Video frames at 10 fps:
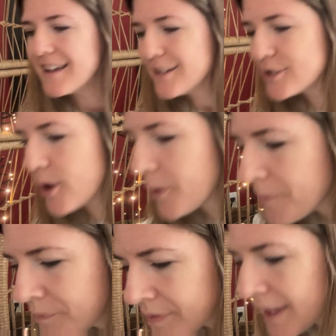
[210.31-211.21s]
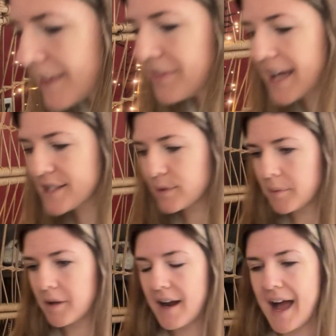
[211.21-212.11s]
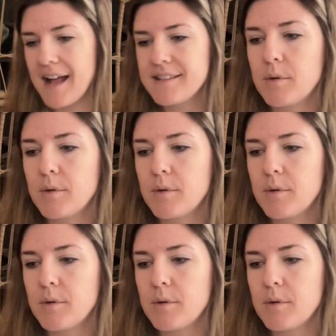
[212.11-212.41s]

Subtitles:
So that's where we're at.